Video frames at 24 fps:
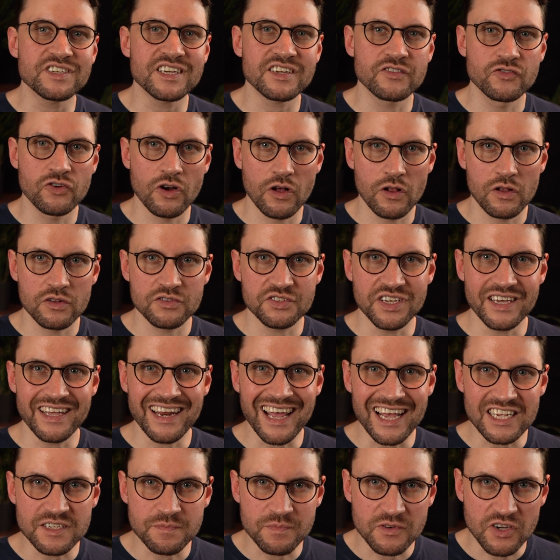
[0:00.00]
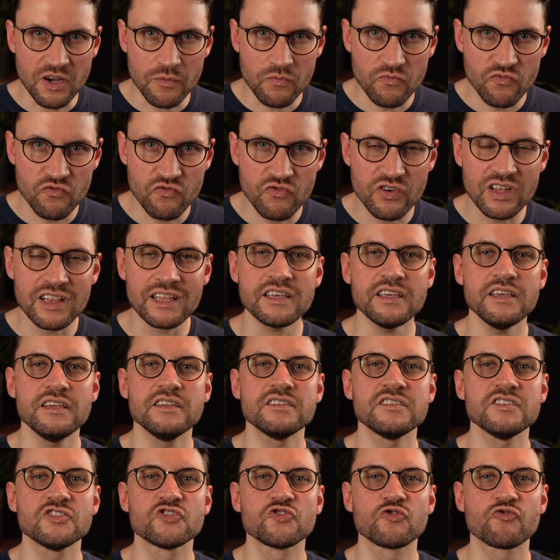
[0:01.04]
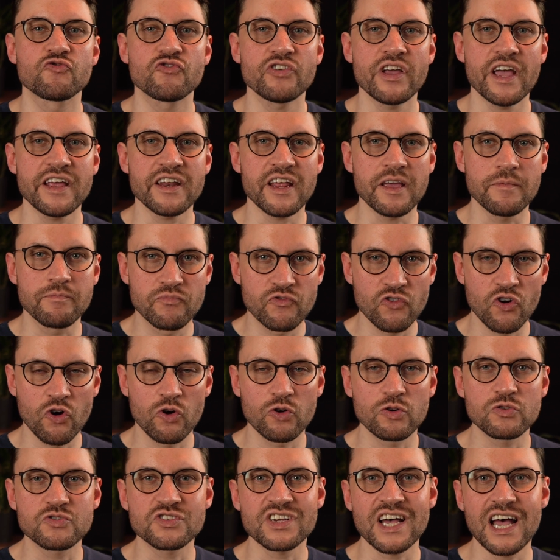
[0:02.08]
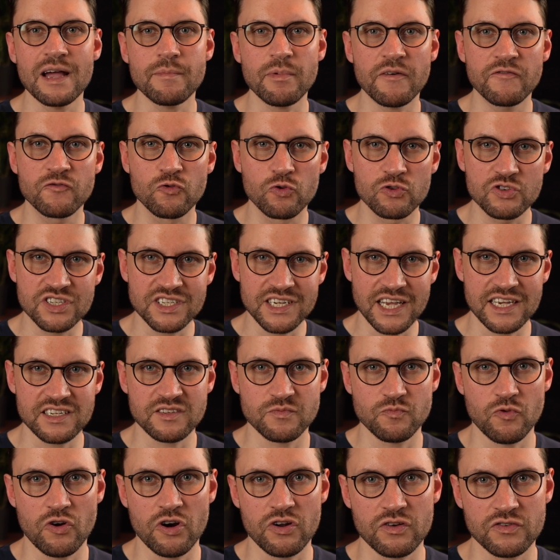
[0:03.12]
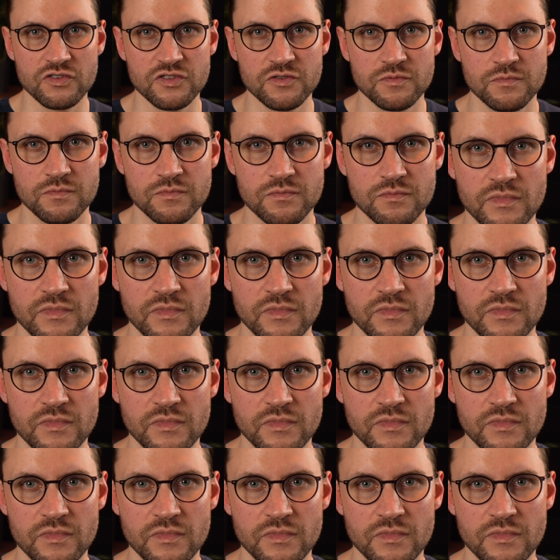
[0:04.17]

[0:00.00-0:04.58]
technology, it has become really easy to create a prototype of your SaaS product.